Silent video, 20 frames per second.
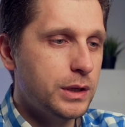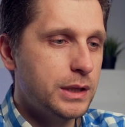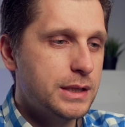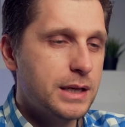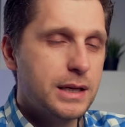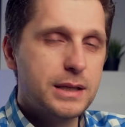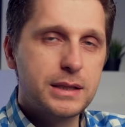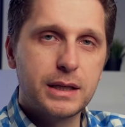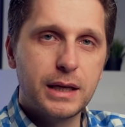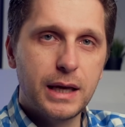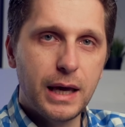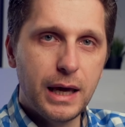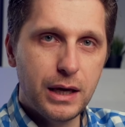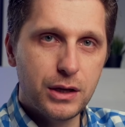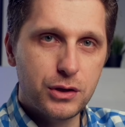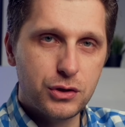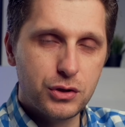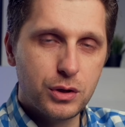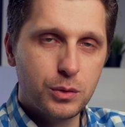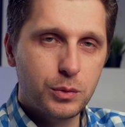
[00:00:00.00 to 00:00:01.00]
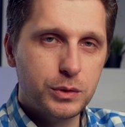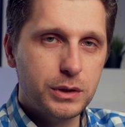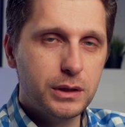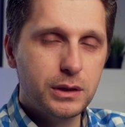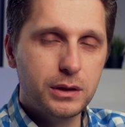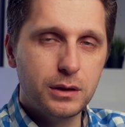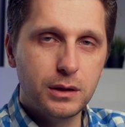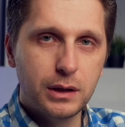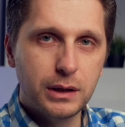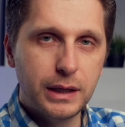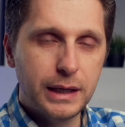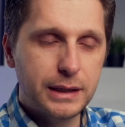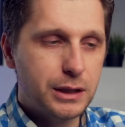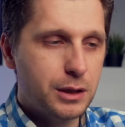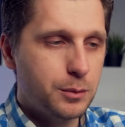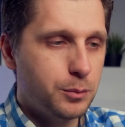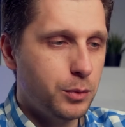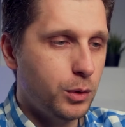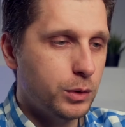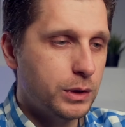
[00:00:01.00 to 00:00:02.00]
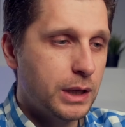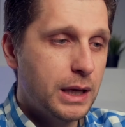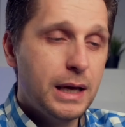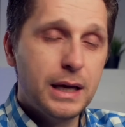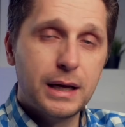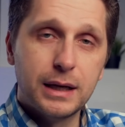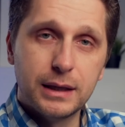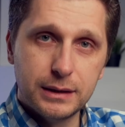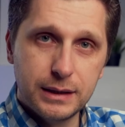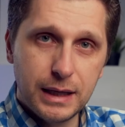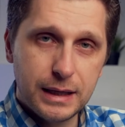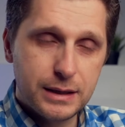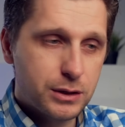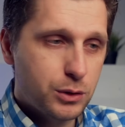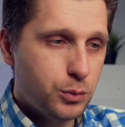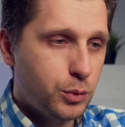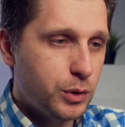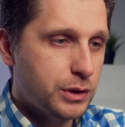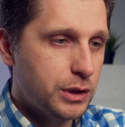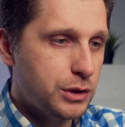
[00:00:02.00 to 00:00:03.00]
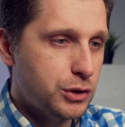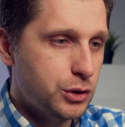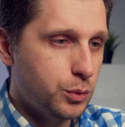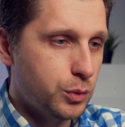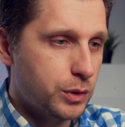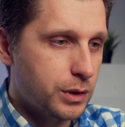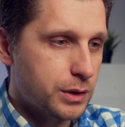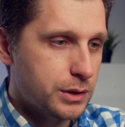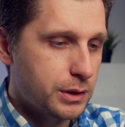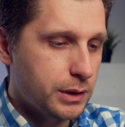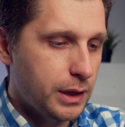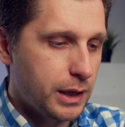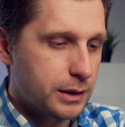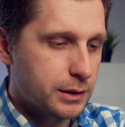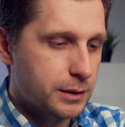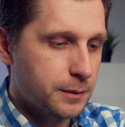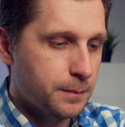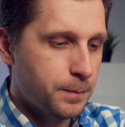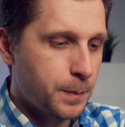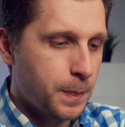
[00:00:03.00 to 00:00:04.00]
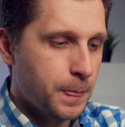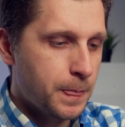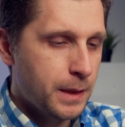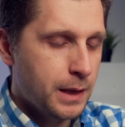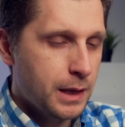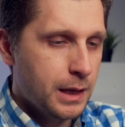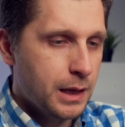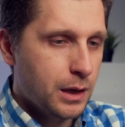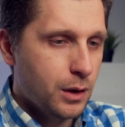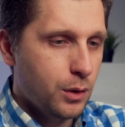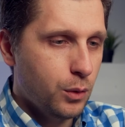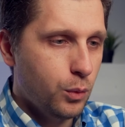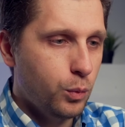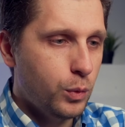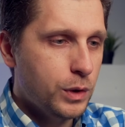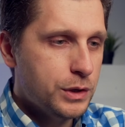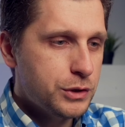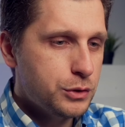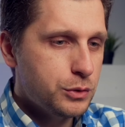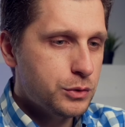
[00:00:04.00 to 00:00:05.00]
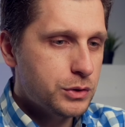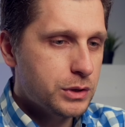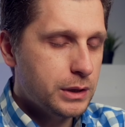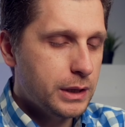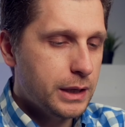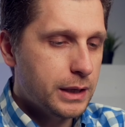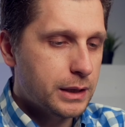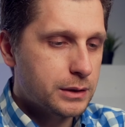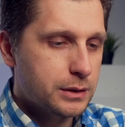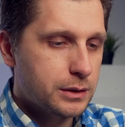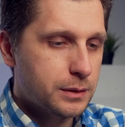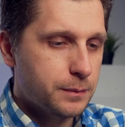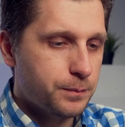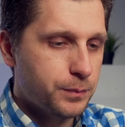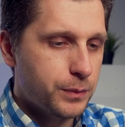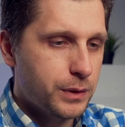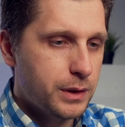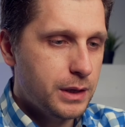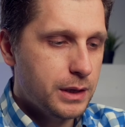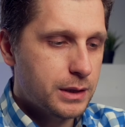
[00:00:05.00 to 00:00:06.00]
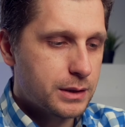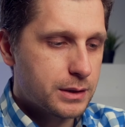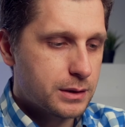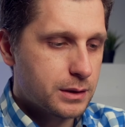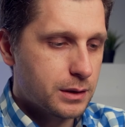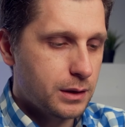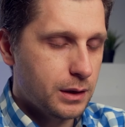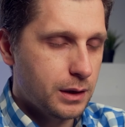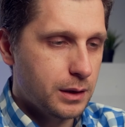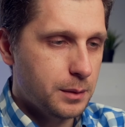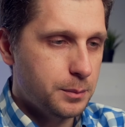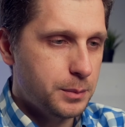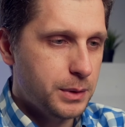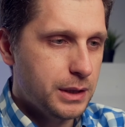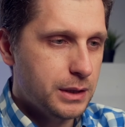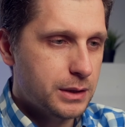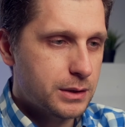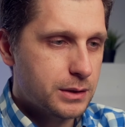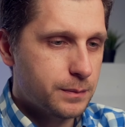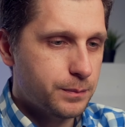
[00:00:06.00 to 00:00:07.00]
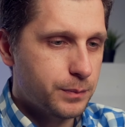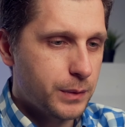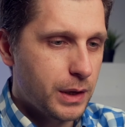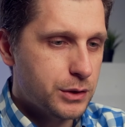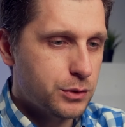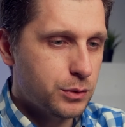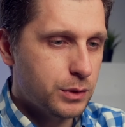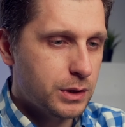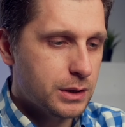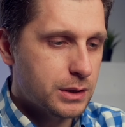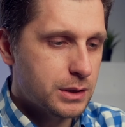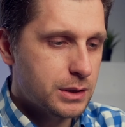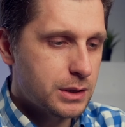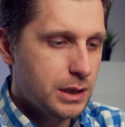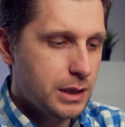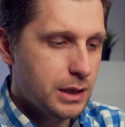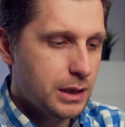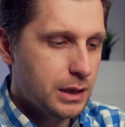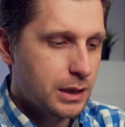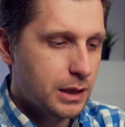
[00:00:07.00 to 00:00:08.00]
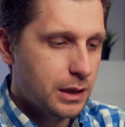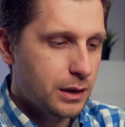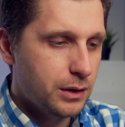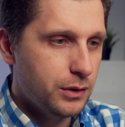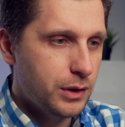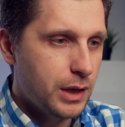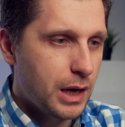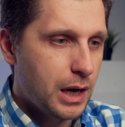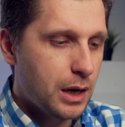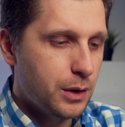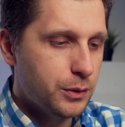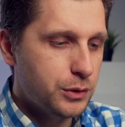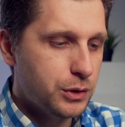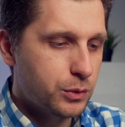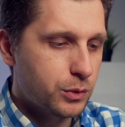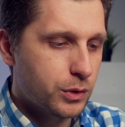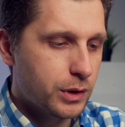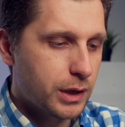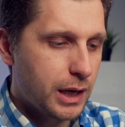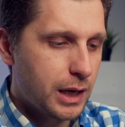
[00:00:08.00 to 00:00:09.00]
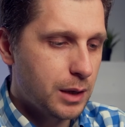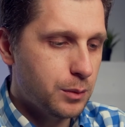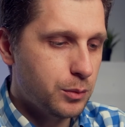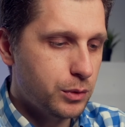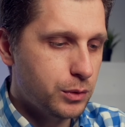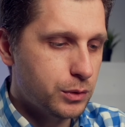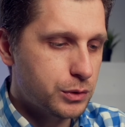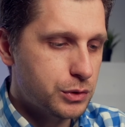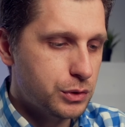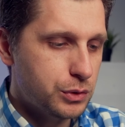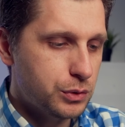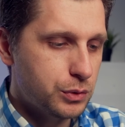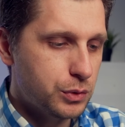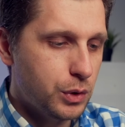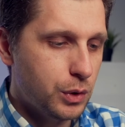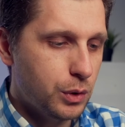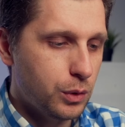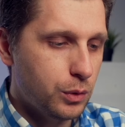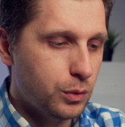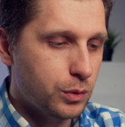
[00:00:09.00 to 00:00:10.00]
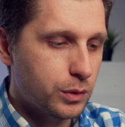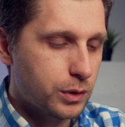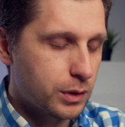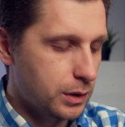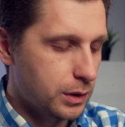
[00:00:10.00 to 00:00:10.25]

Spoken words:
that says H with a little lightning bolt. That's the one that you want to select. Once you select this piece, as you can see, now you're able to go